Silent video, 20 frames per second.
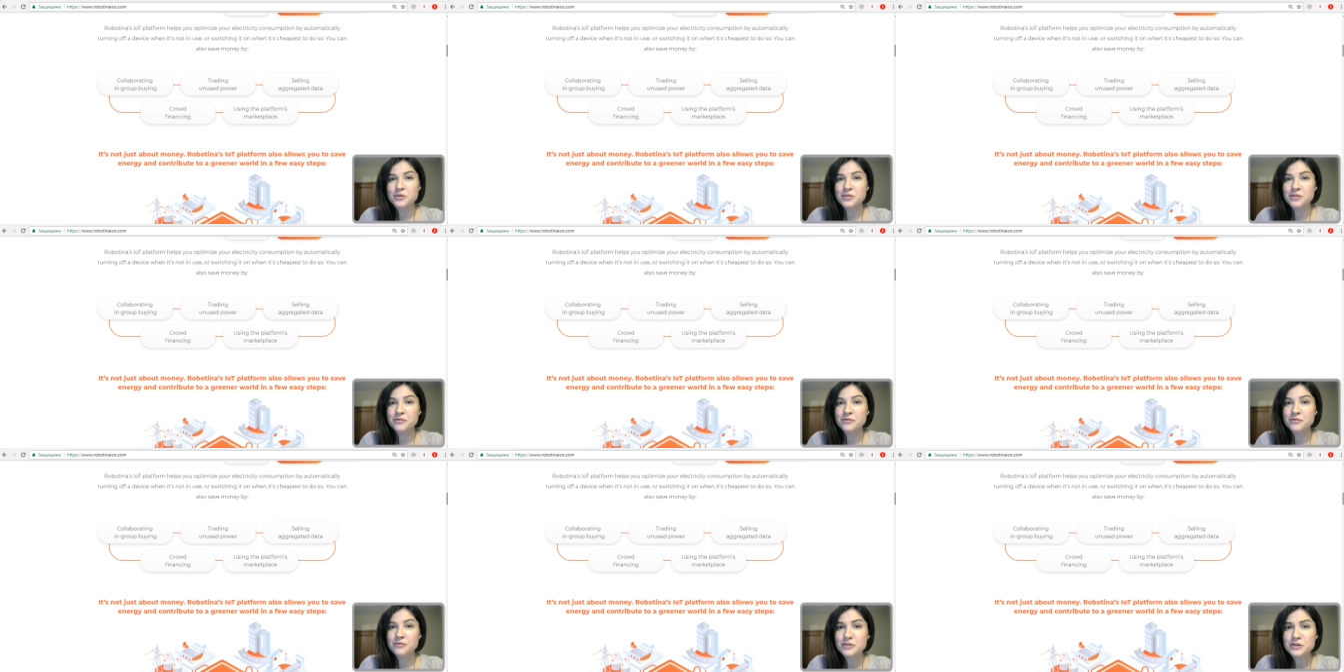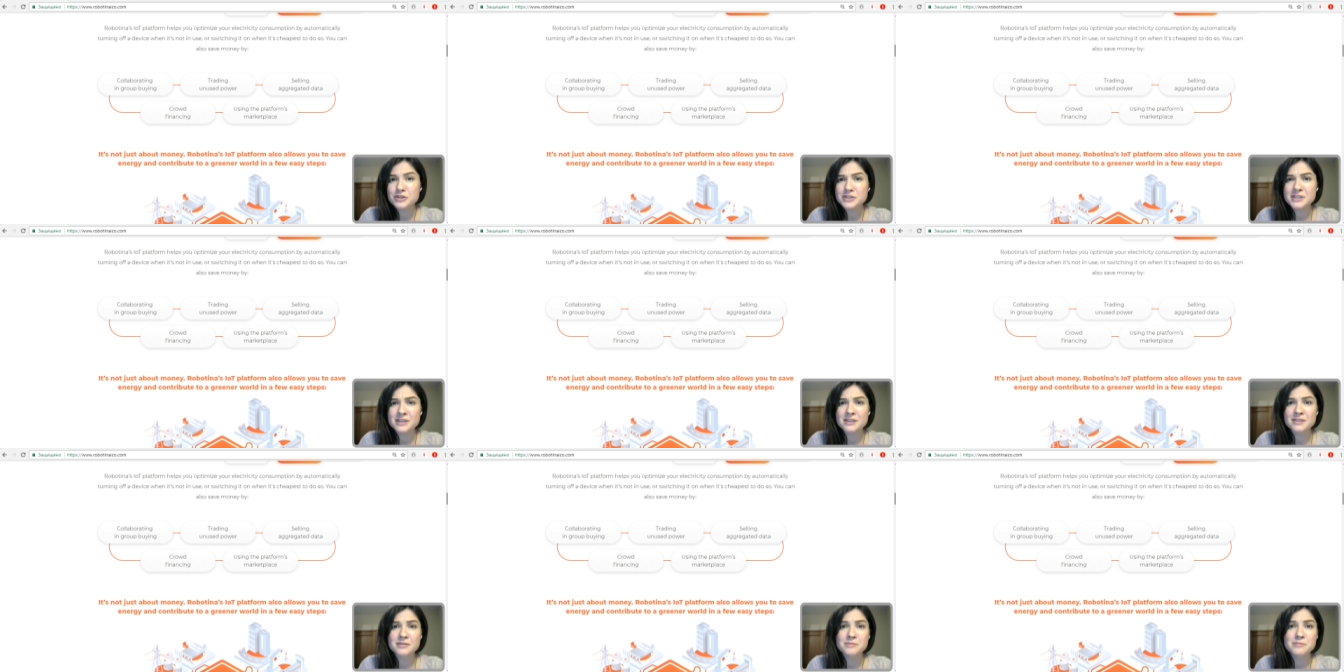the
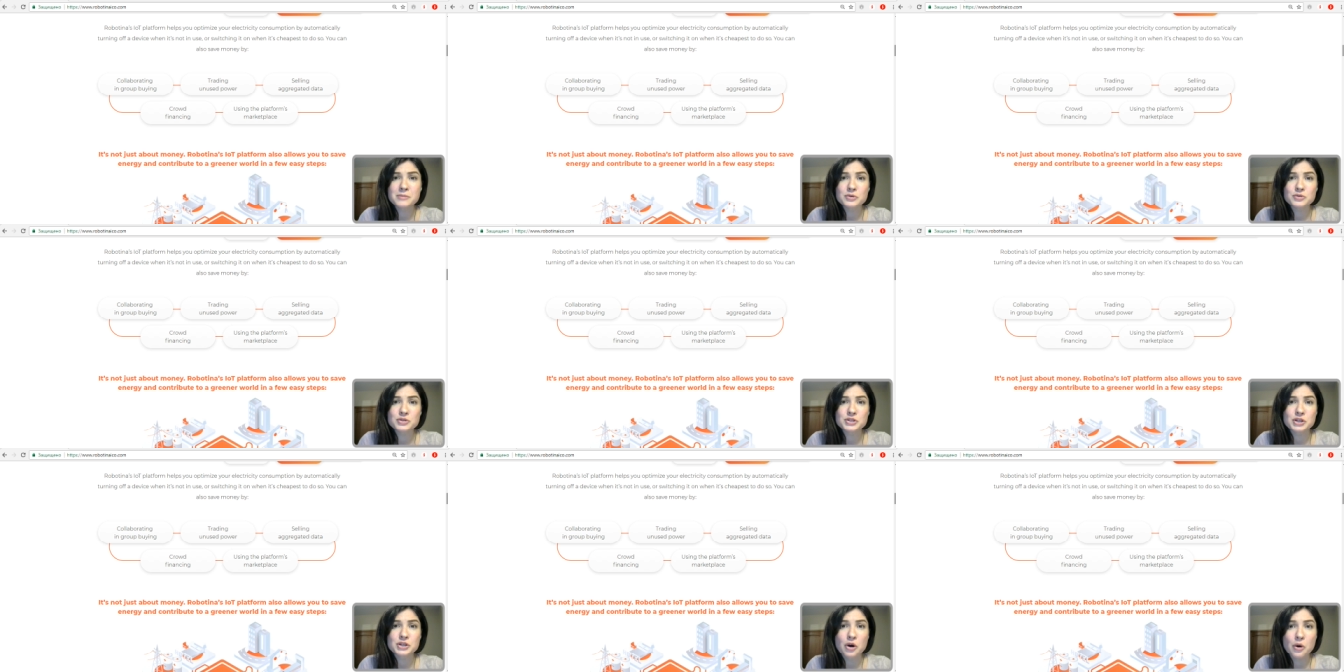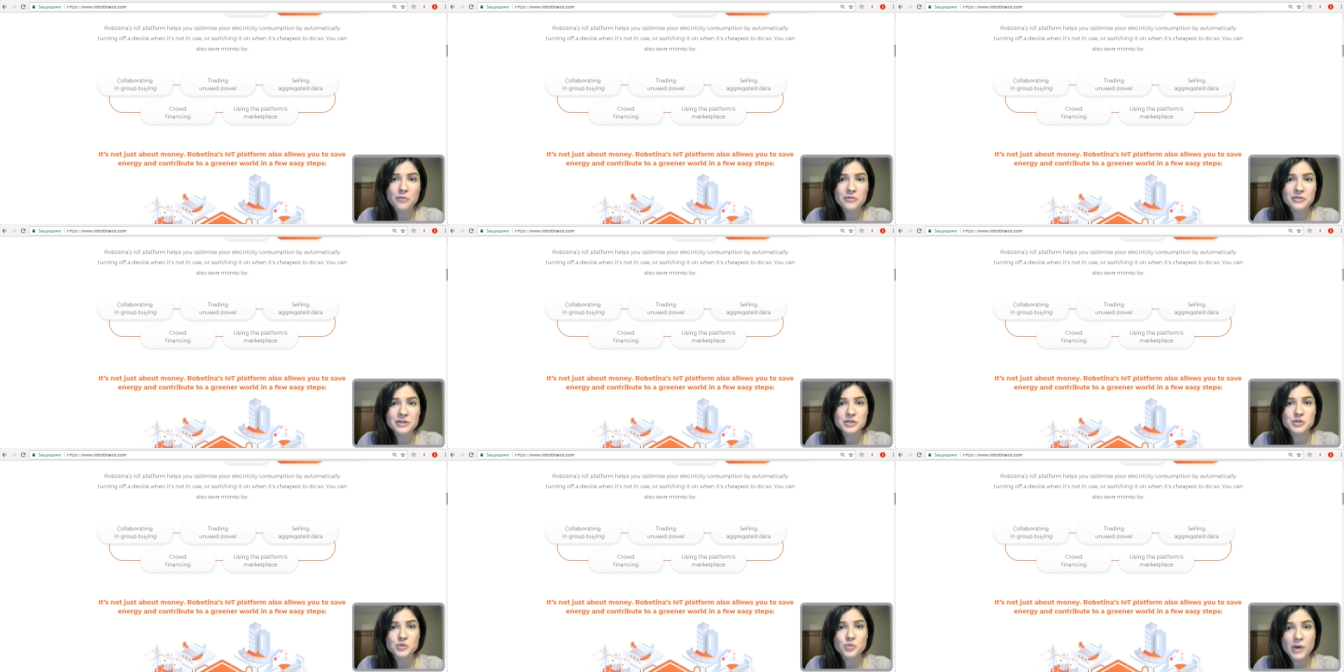first and the most
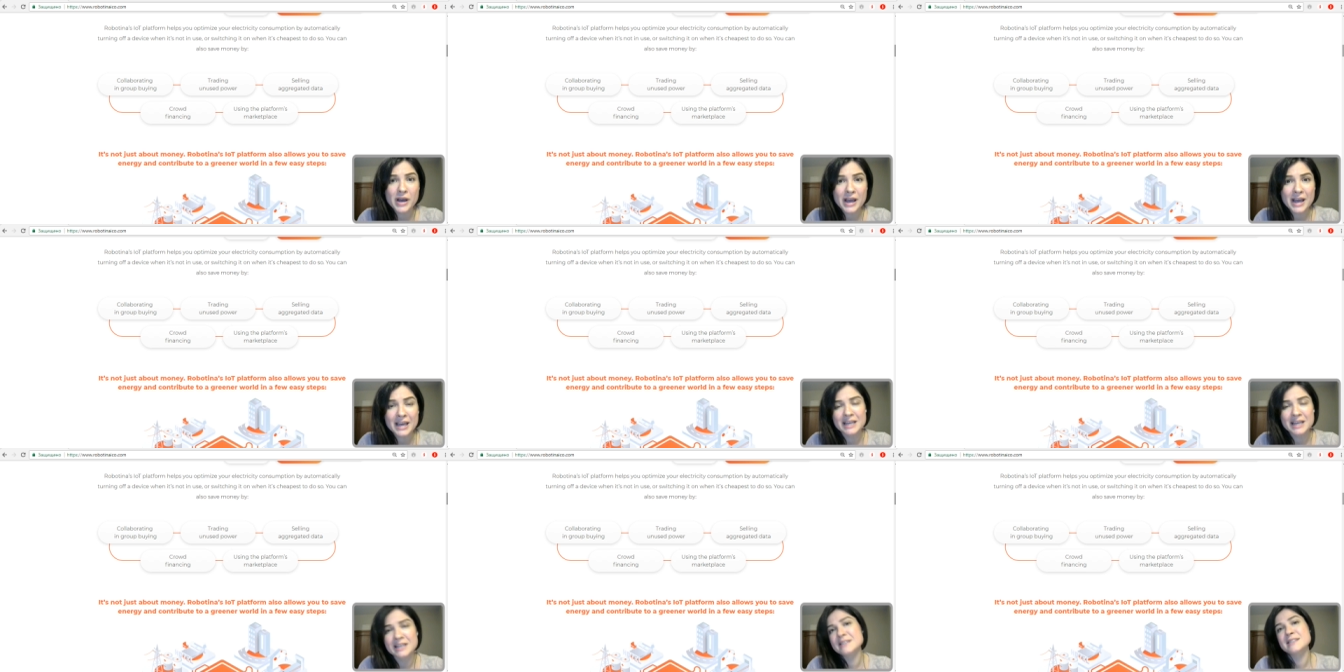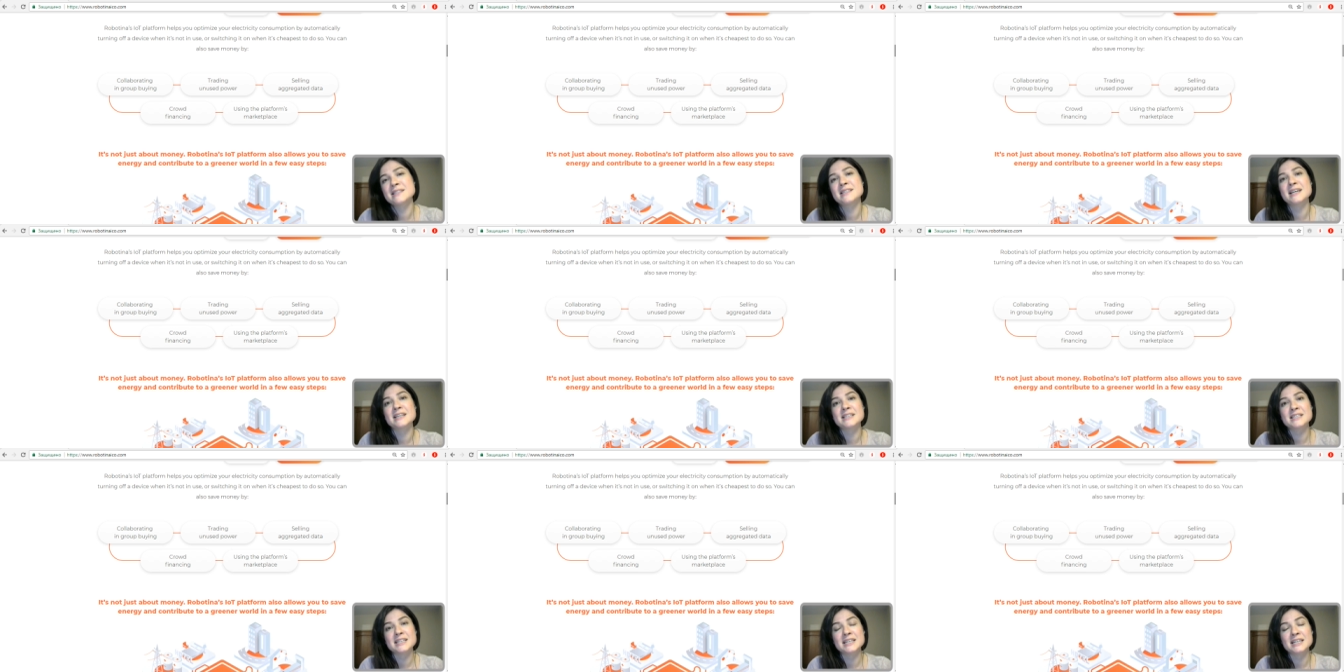obvious way is
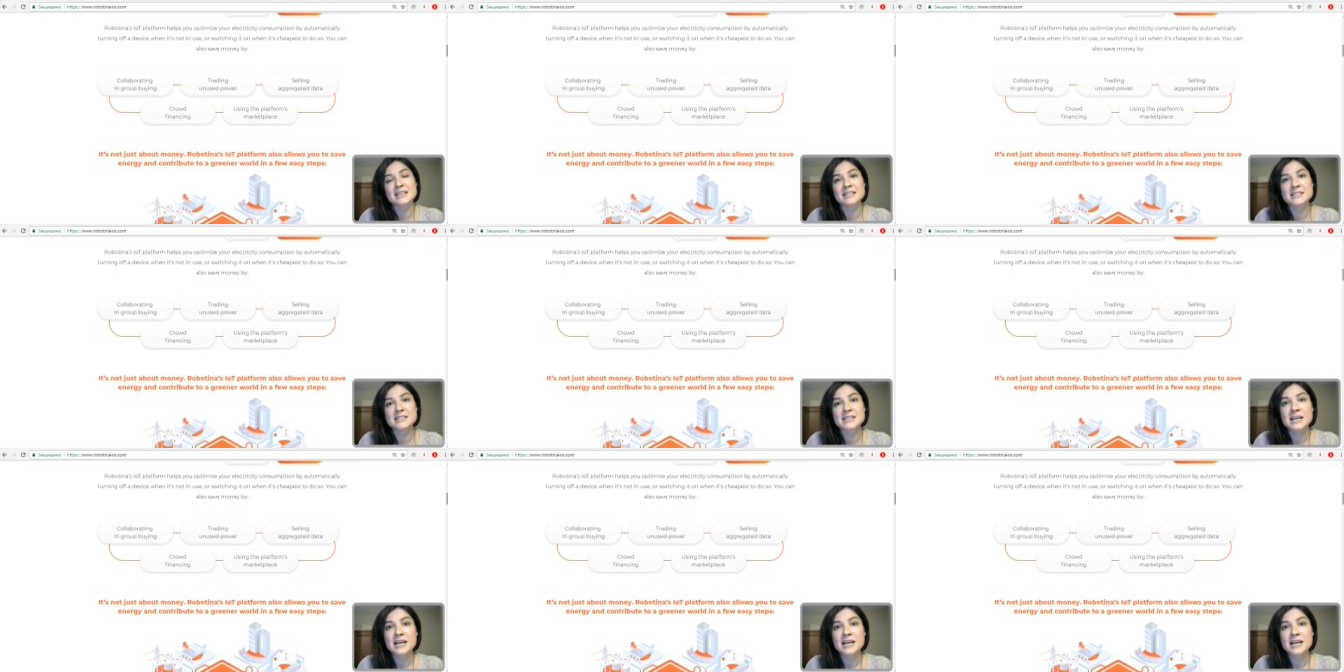that it